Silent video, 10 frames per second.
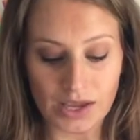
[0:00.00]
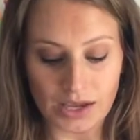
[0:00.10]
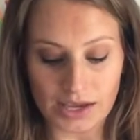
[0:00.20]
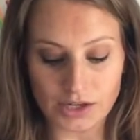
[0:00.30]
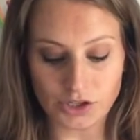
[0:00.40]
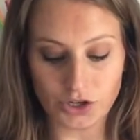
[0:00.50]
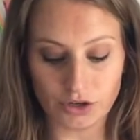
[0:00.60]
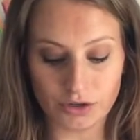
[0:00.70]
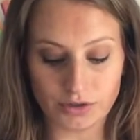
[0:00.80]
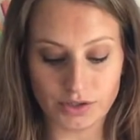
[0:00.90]
It
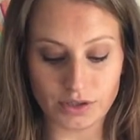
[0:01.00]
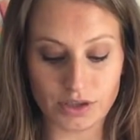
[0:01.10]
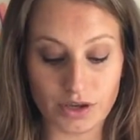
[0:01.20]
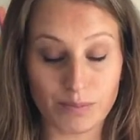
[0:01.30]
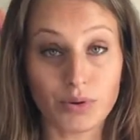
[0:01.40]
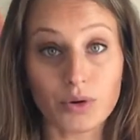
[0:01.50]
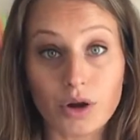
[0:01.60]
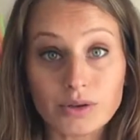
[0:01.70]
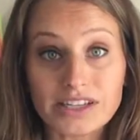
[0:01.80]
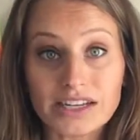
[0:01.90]
turns the
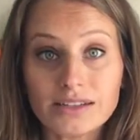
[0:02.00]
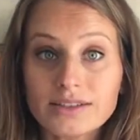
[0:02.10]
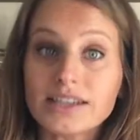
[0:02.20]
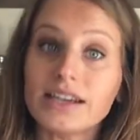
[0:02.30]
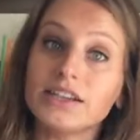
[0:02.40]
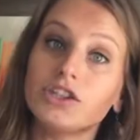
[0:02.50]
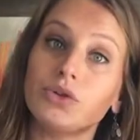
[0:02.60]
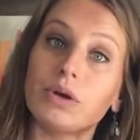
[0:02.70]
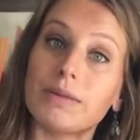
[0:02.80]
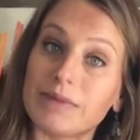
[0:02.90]
proteins into
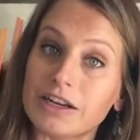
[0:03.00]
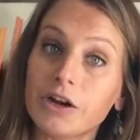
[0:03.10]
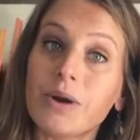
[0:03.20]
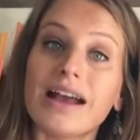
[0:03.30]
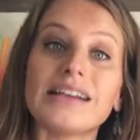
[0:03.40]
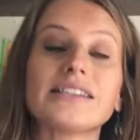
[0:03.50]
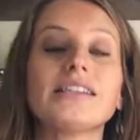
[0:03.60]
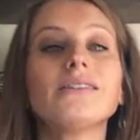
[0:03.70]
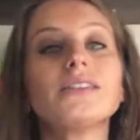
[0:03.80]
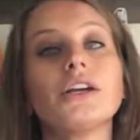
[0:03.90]
amino
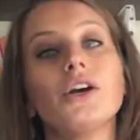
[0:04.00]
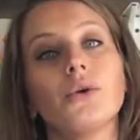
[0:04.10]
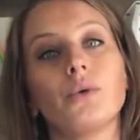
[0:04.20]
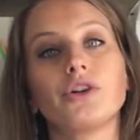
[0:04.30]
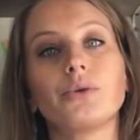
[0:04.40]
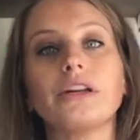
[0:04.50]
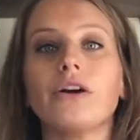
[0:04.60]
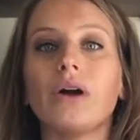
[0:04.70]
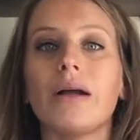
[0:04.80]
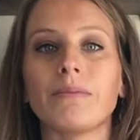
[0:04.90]
acids, which we
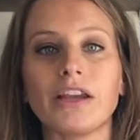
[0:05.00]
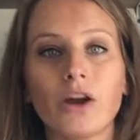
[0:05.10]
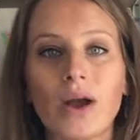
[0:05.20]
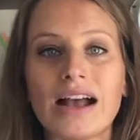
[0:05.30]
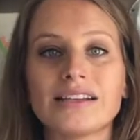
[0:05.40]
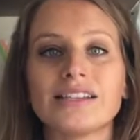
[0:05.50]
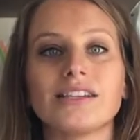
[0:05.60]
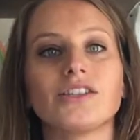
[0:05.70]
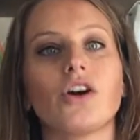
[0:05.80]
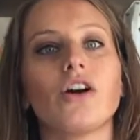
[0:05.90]
know amino
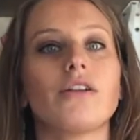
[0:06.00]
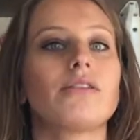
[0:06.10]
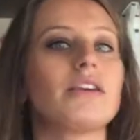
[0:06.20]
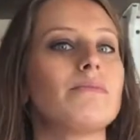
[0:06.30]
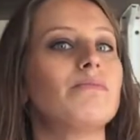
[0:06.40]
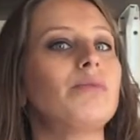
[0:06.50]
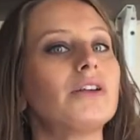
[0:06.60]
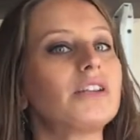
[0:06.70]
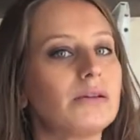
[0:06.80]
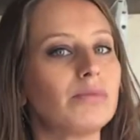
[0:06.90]
acids are the
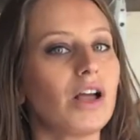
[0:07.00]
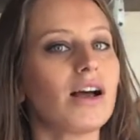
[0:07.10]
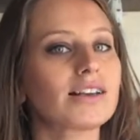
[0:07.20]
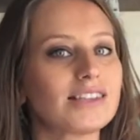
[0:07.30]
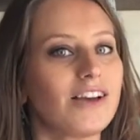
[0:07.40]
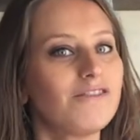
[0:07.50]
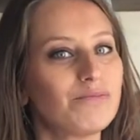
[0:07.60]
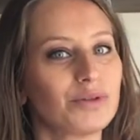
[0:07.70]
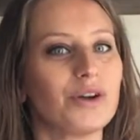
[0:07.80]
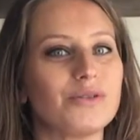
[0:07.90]
building blocks of
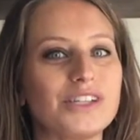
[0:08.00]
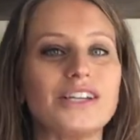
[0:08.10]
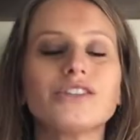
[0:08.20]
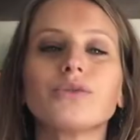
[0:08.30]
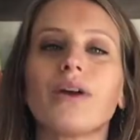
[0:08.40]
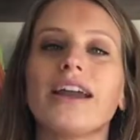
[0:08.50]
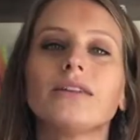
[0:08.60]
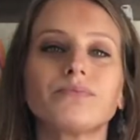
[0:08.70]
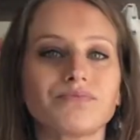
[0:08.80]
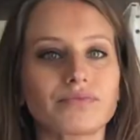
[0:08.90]
proteins,
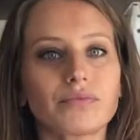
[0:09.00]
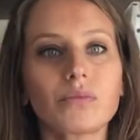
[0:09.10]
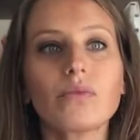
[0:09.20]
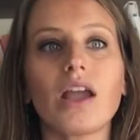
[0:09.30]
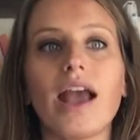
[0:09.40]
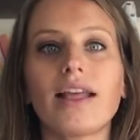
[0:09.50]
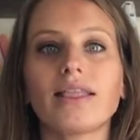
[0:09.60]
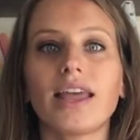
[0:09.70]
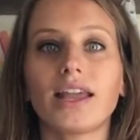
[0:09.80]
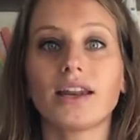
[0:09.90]
right? And
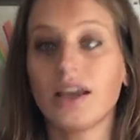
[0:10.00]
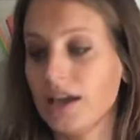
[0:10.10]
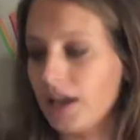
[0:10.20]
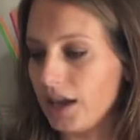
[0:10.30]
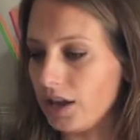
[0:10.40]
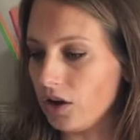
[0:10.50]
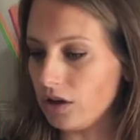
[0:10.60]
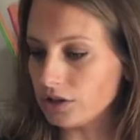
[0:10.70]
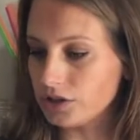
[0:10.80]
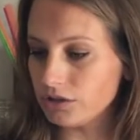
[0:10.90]
then it
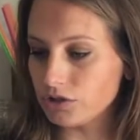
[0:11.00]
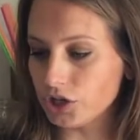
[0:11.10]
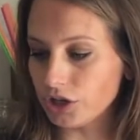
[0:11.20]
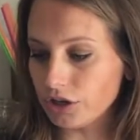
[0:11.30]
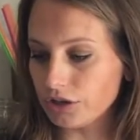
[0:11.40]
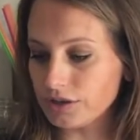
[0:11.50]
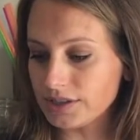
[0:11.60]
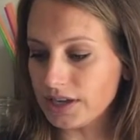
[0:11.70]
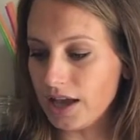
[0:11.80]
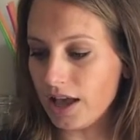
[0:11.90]
also turns